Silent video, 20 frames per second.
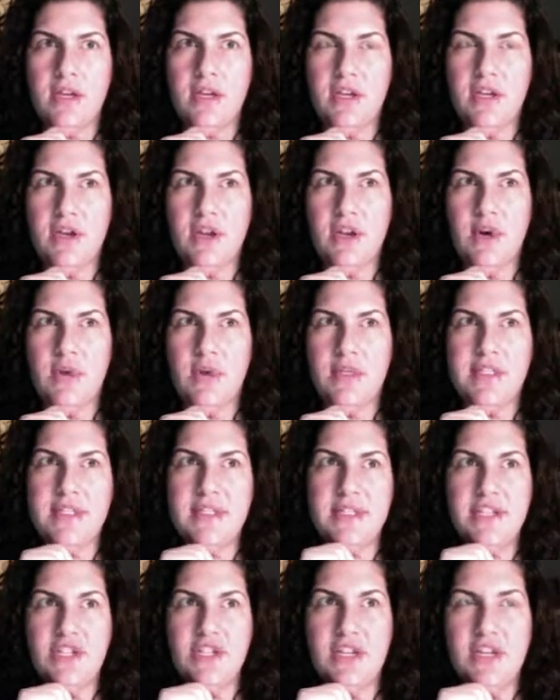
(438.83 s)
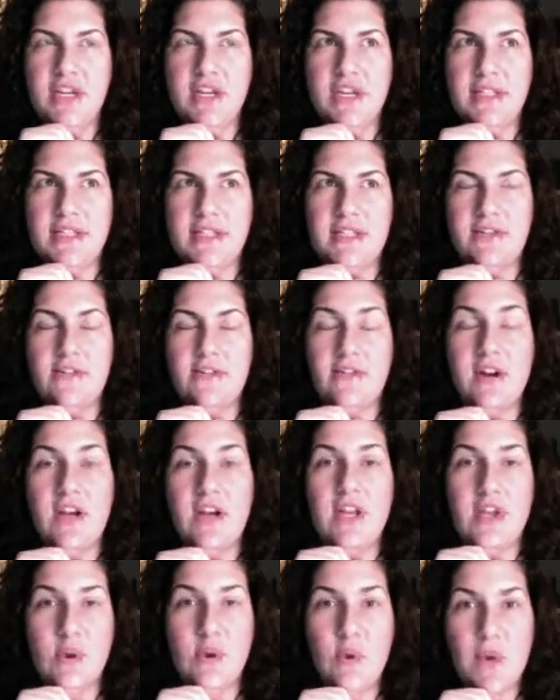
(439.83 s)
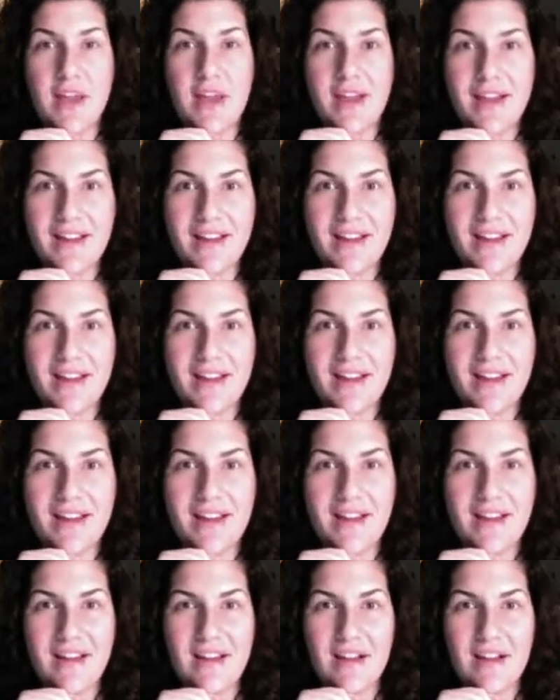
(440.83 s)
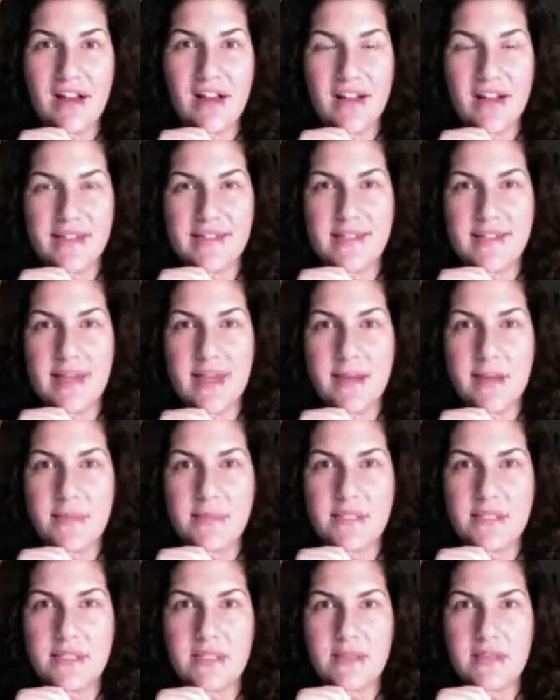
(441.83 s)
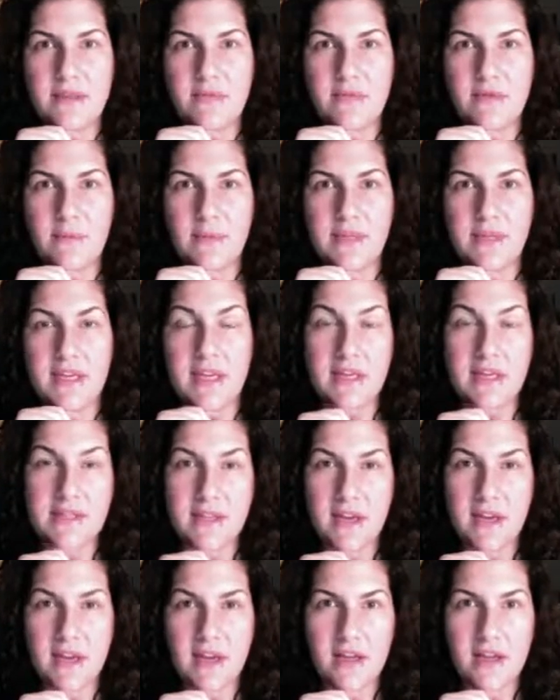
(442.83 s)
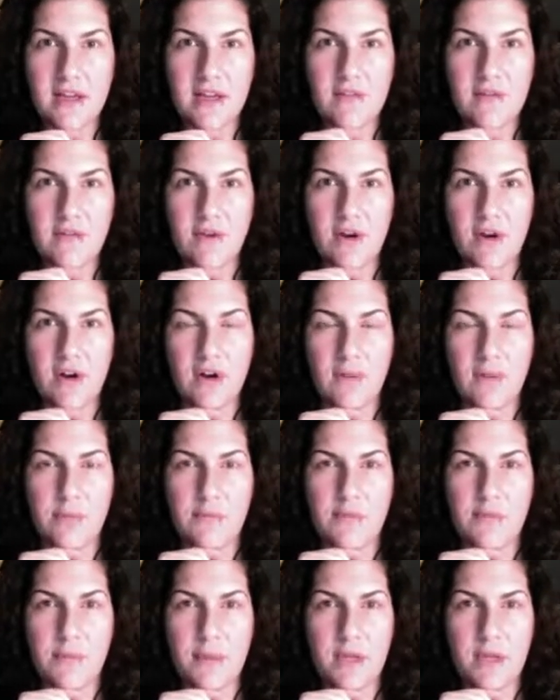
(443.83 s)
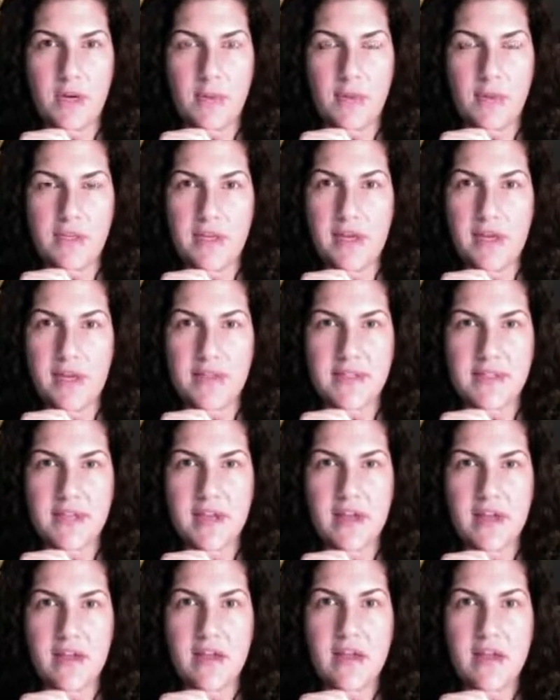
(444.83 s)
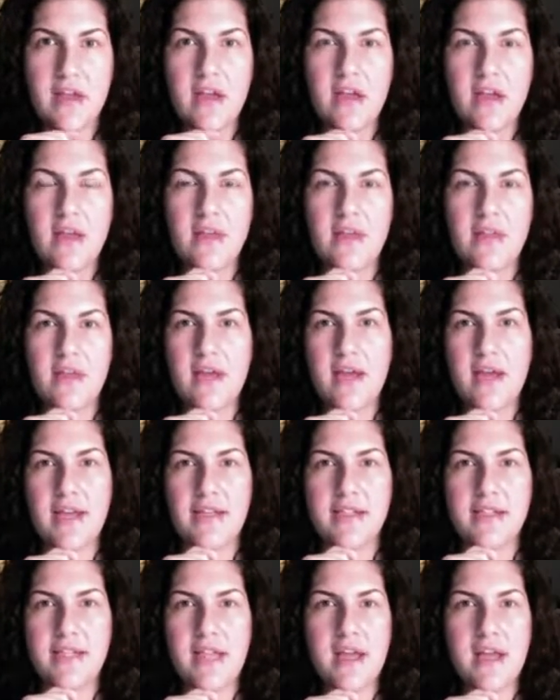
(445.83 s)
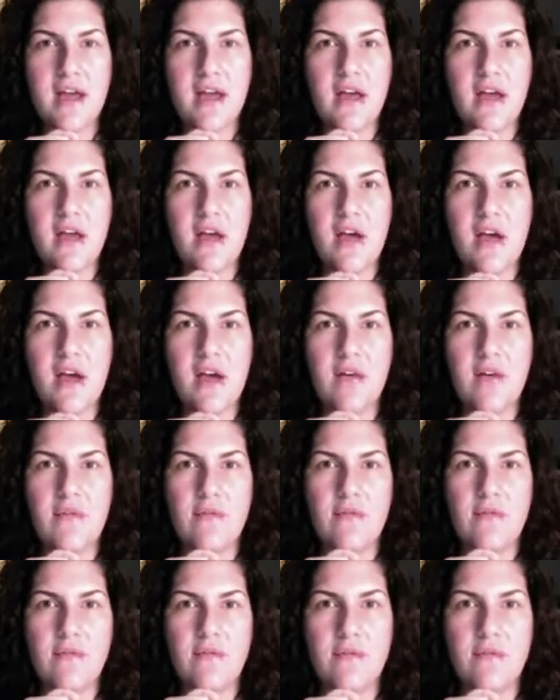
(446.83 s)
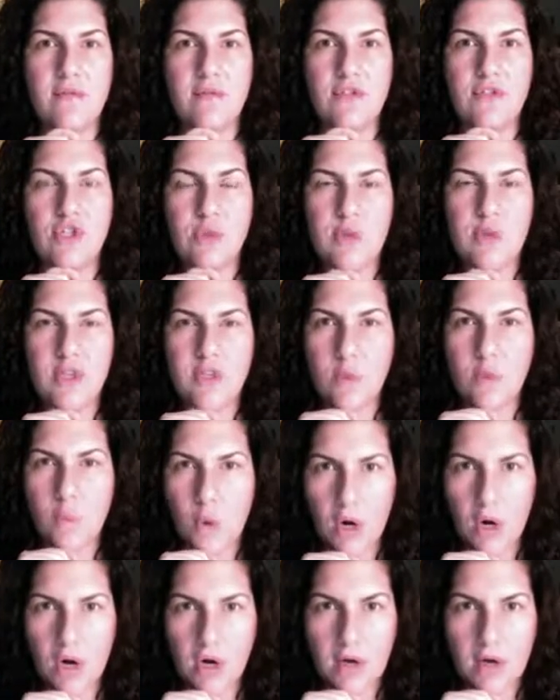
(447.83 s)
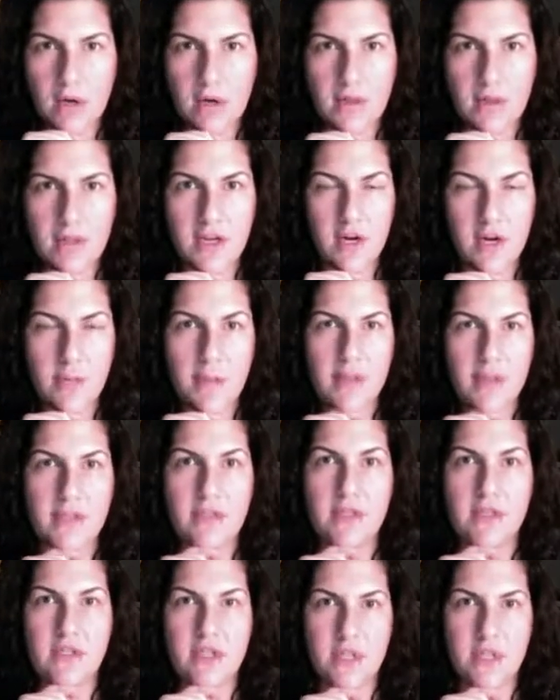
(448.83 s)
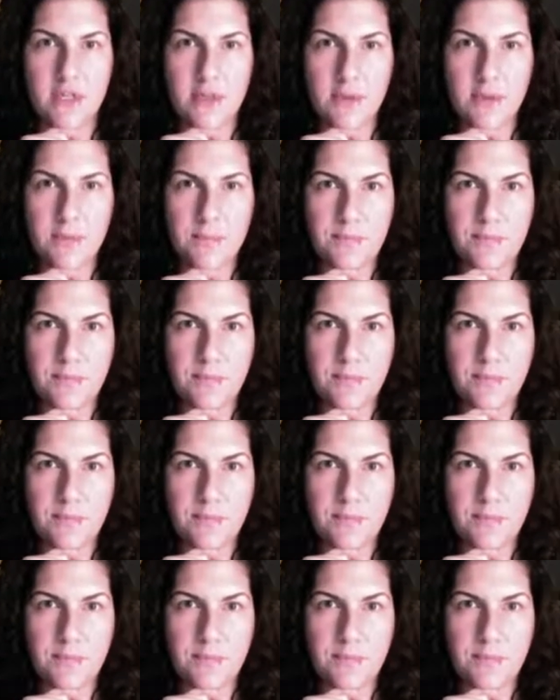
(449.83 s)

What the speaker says: this is it's a very yogic concept from the Gita, if you're familiar with the Gita, the idea of doing the work that you're meant to do